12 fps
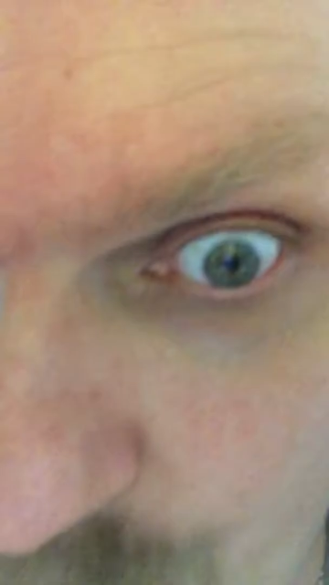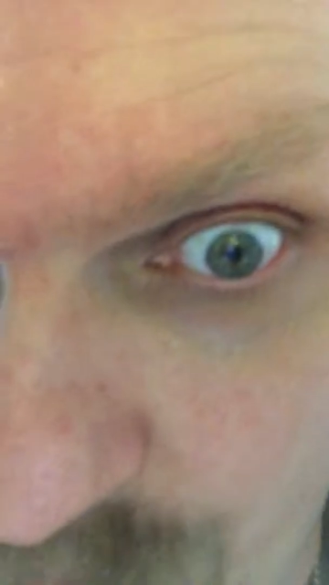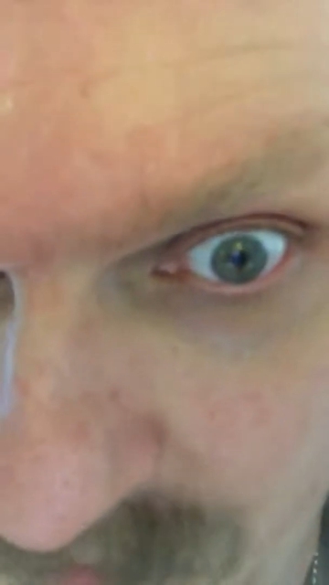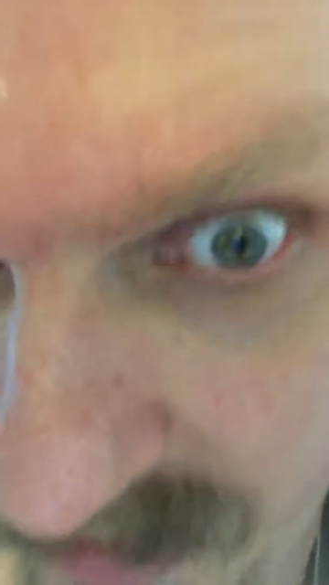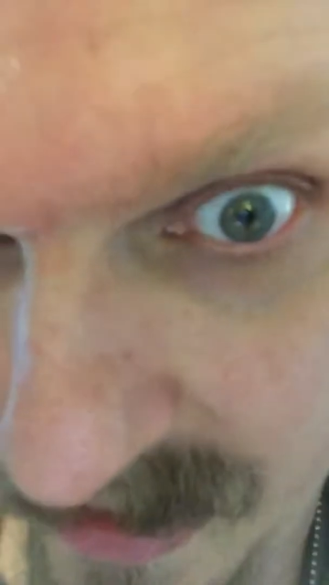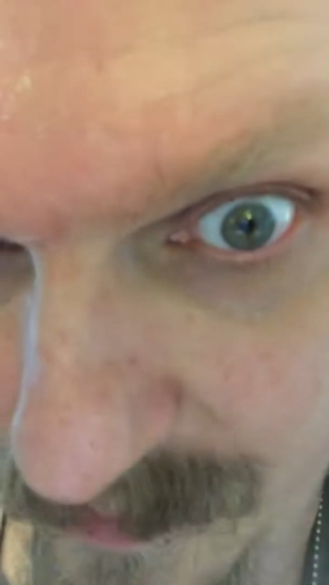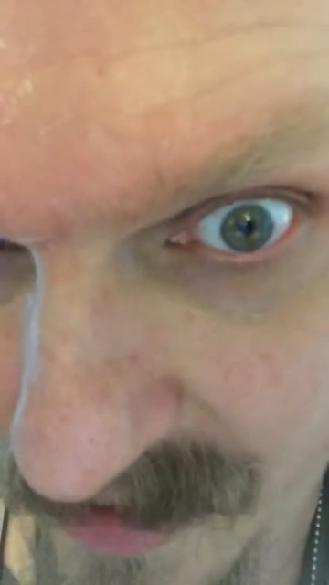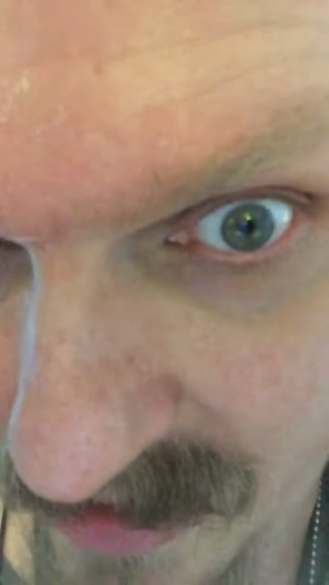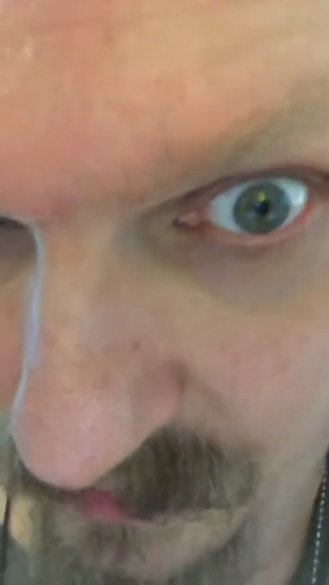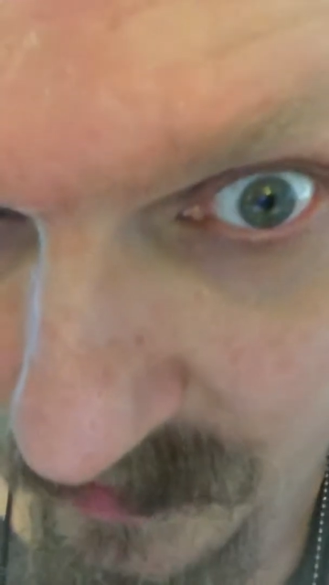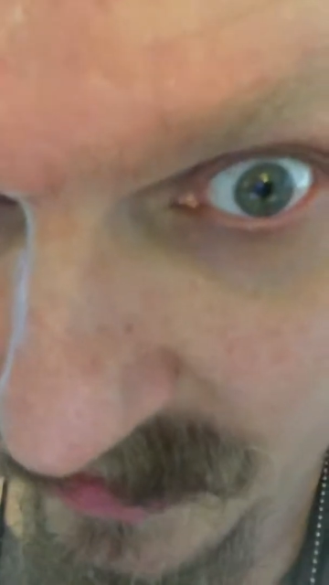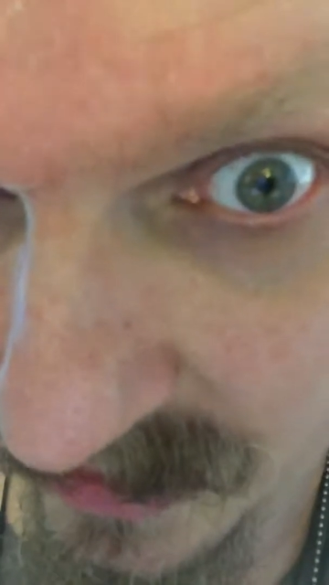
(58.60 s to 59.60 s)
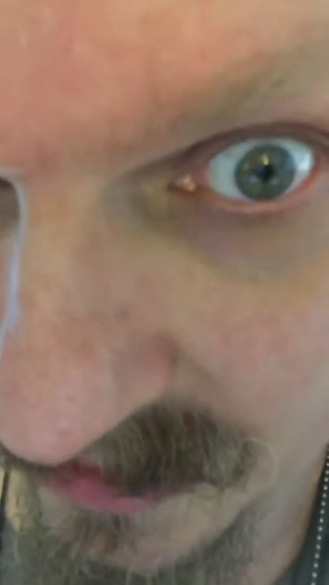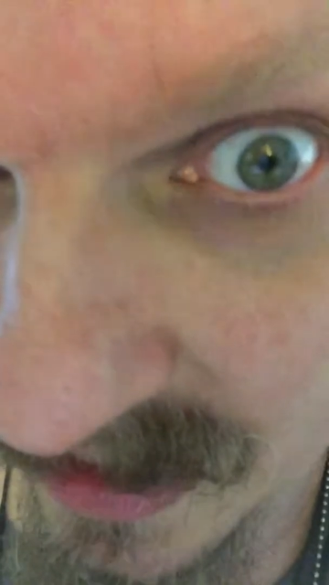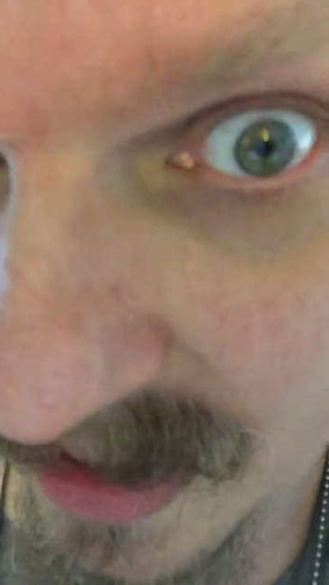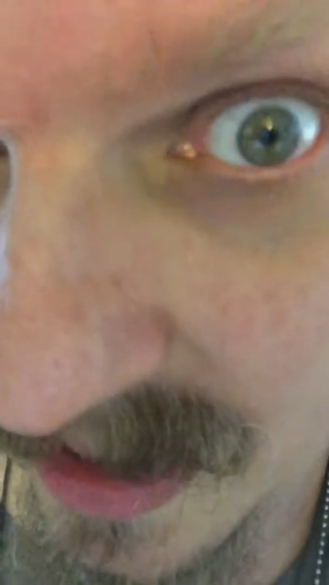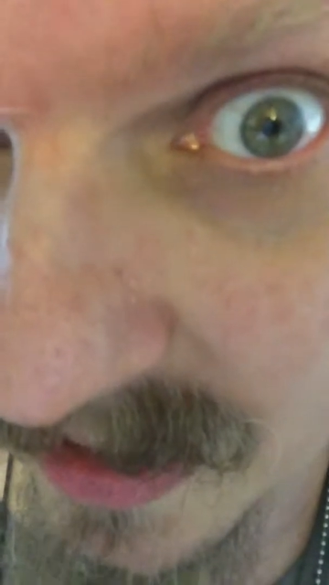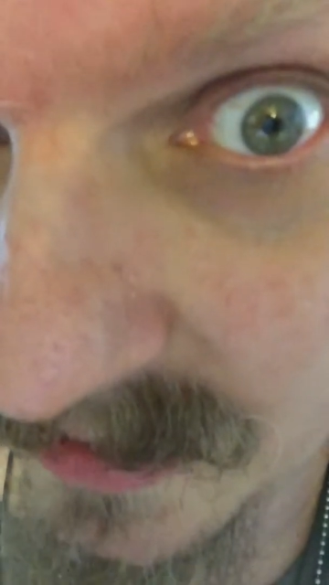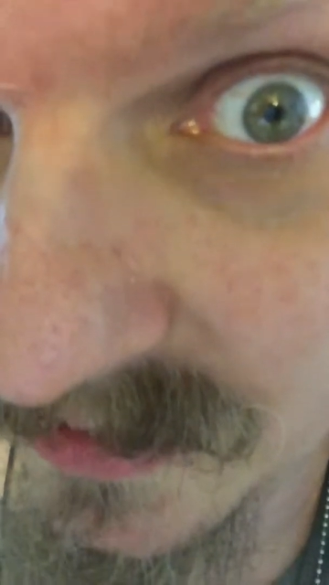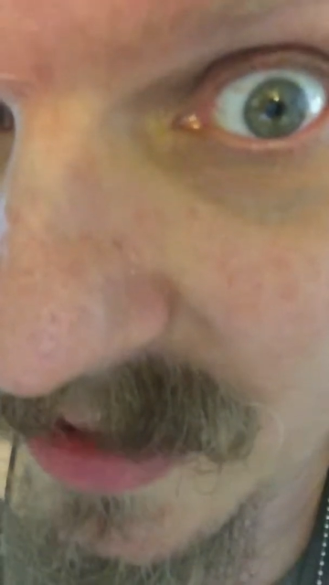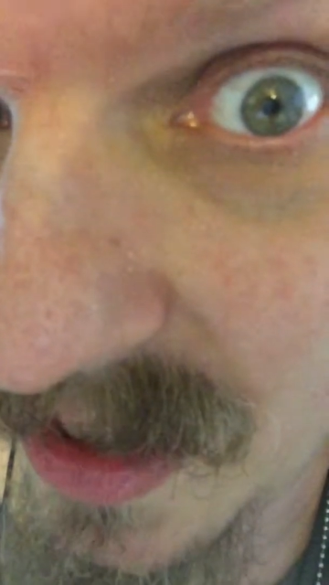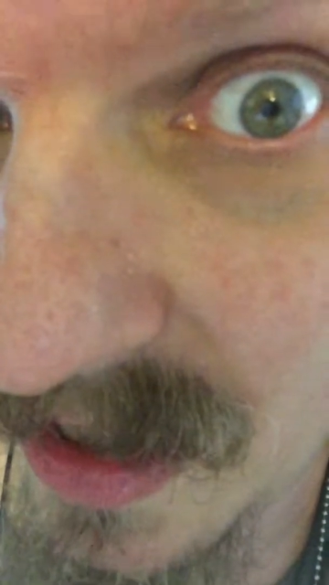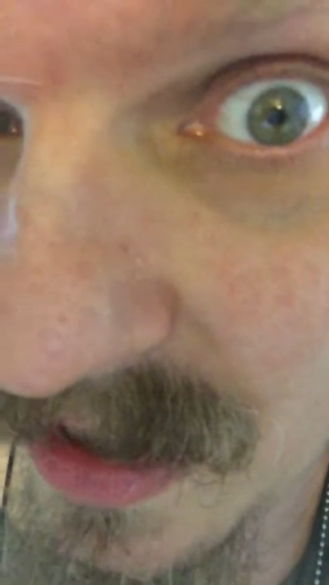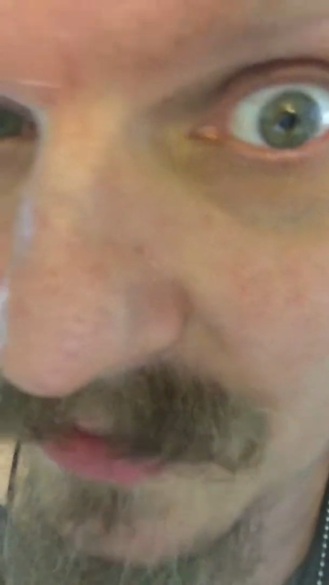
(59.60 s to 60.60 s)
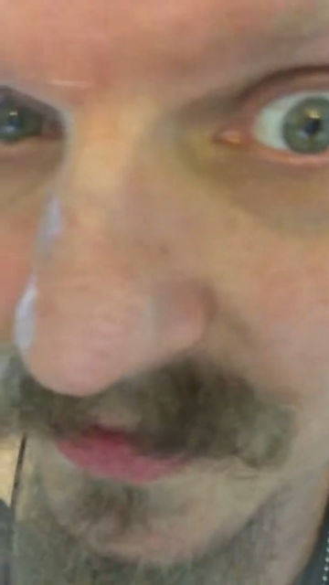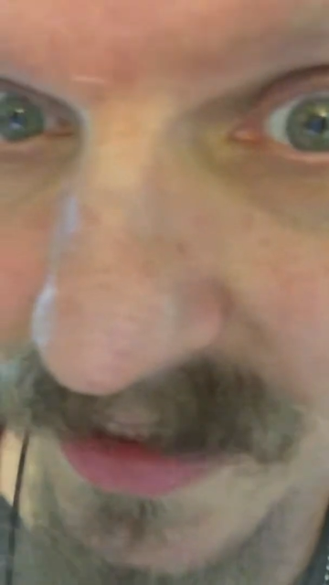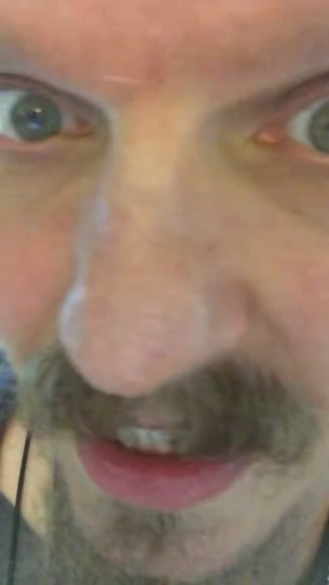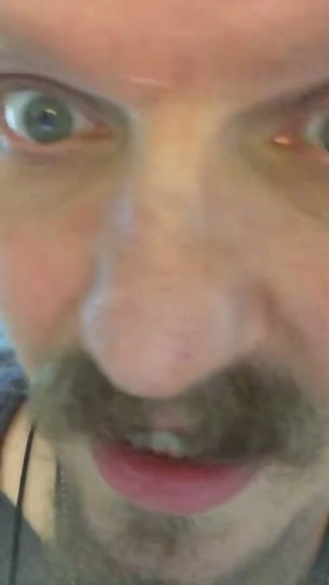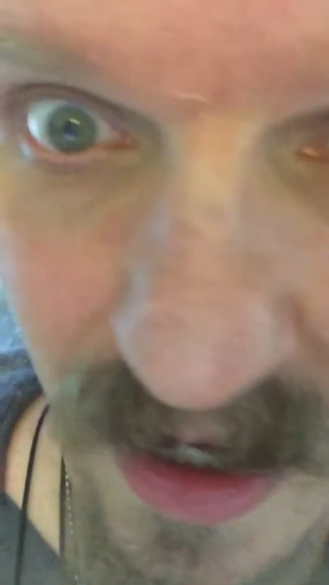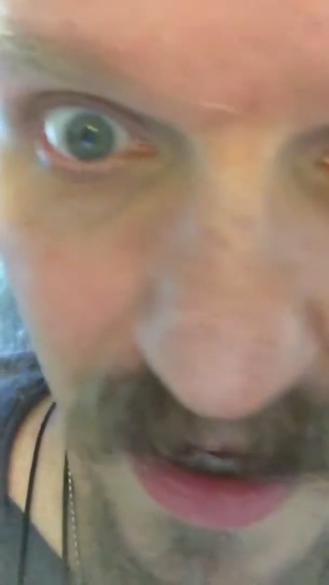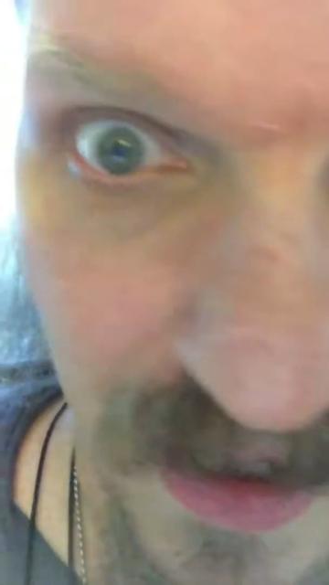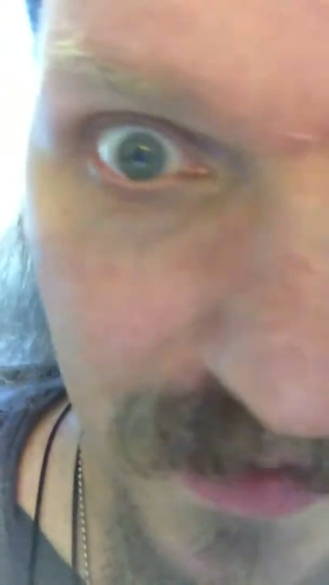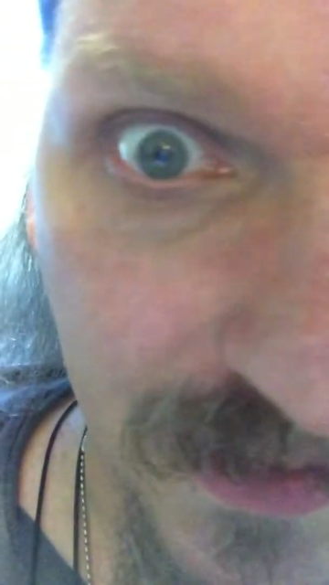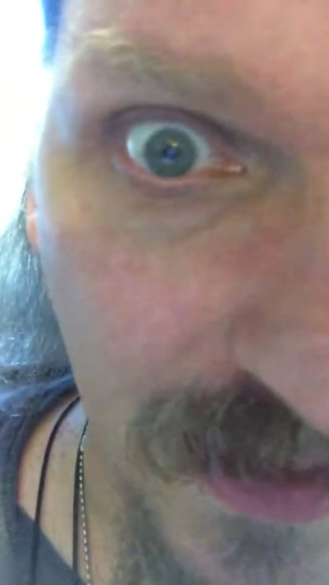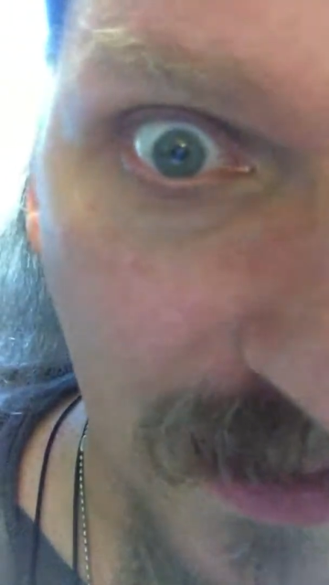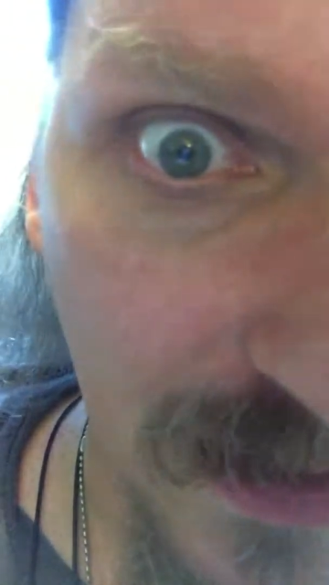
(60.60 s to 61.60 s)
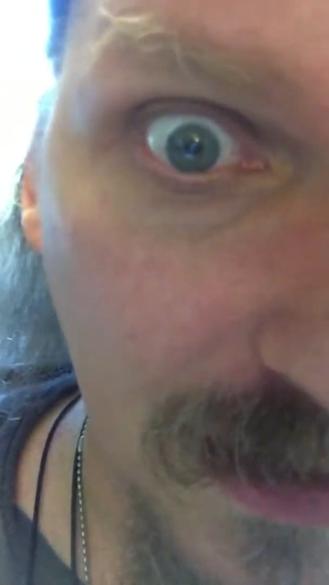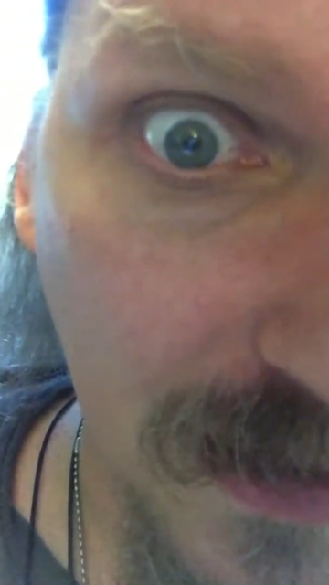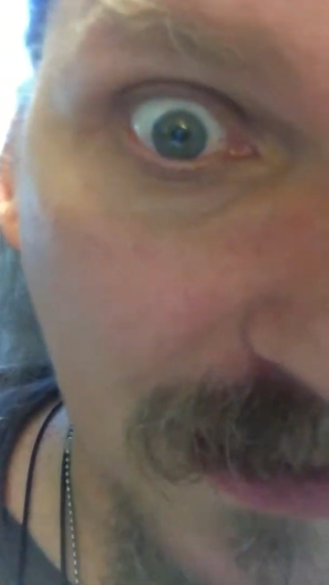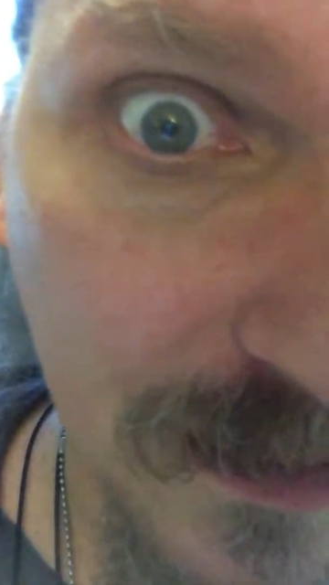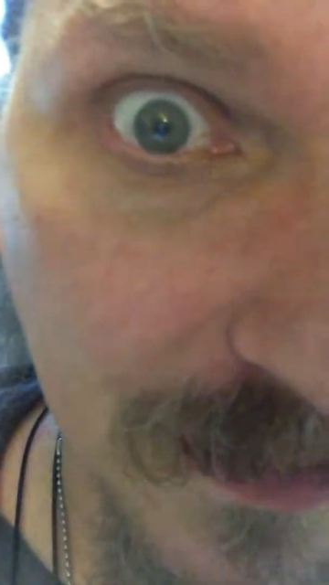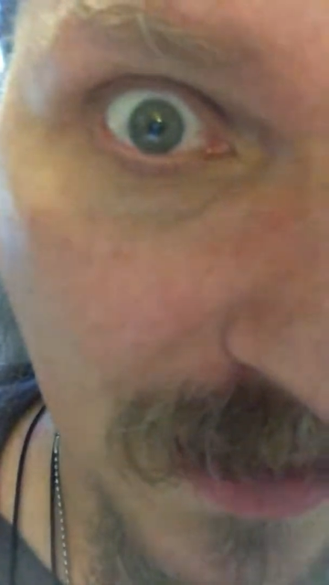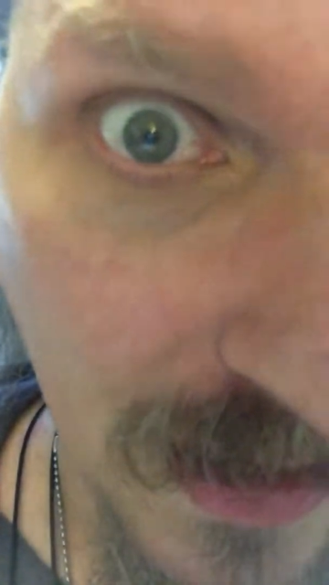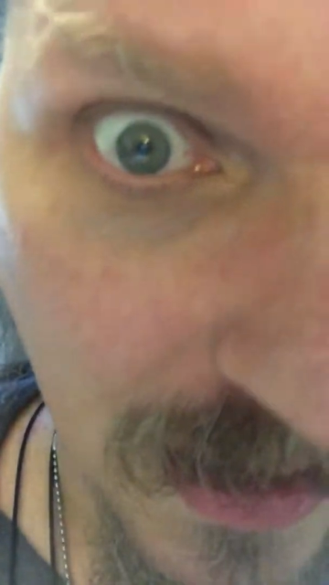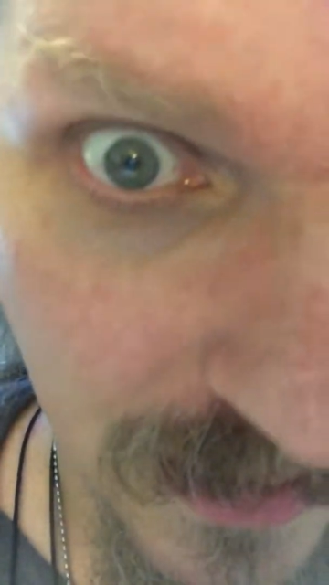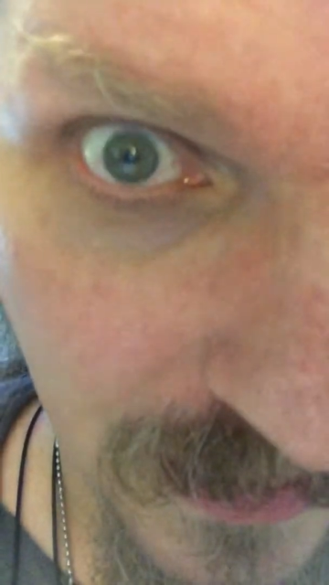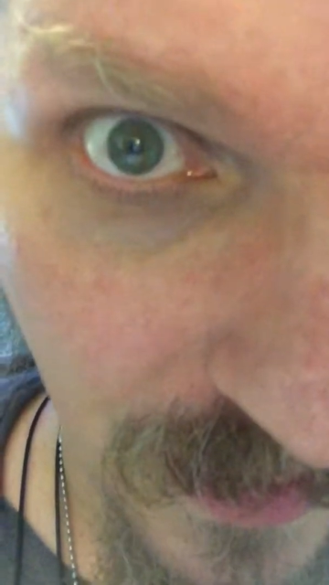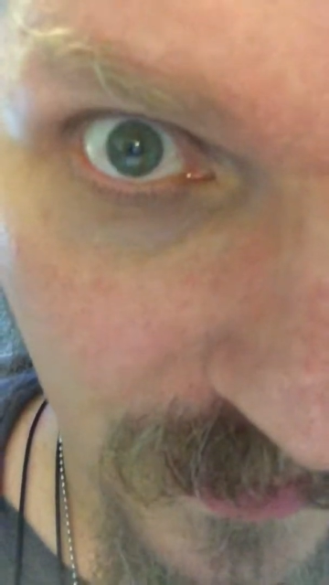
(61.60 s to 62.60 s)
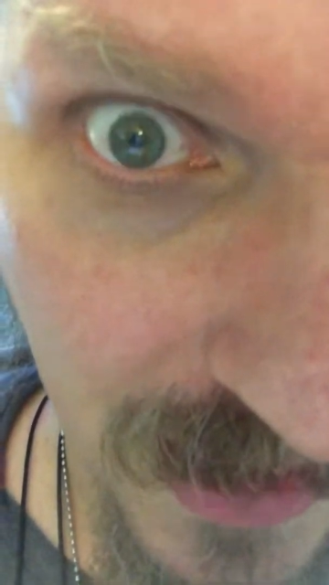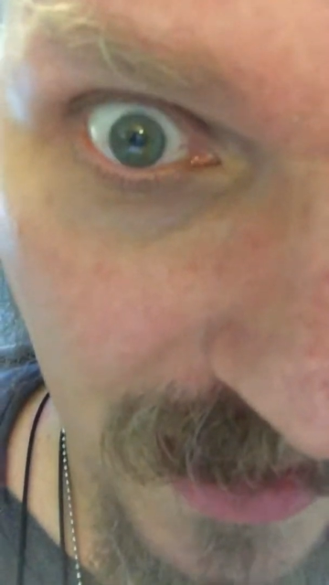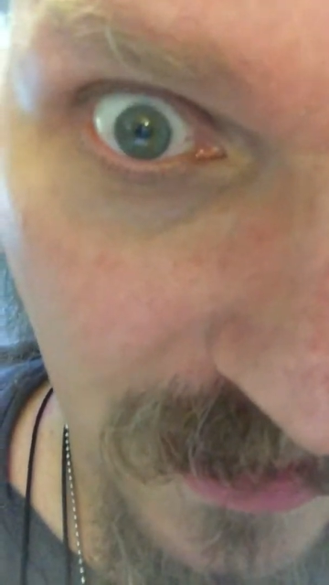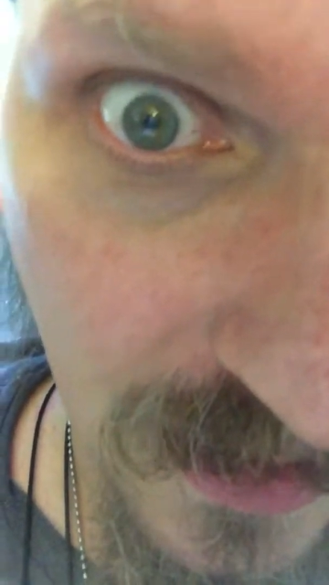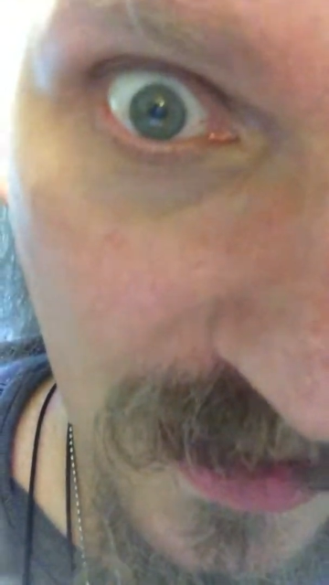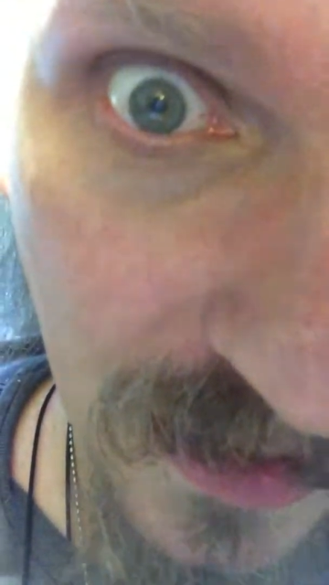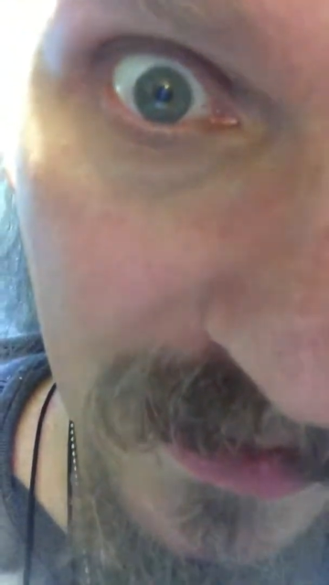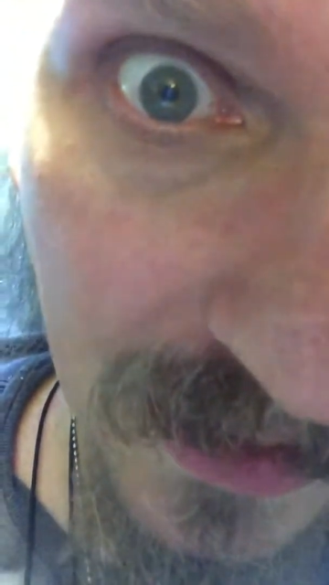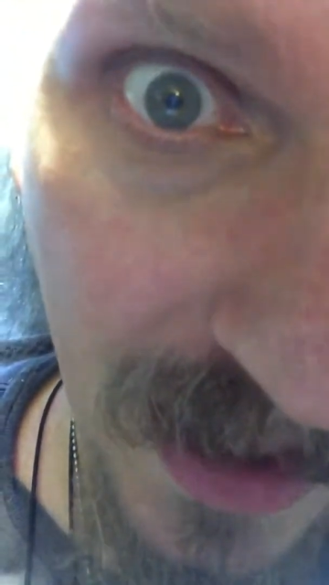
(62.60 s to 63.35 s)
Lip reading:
[unreadable: no face in view]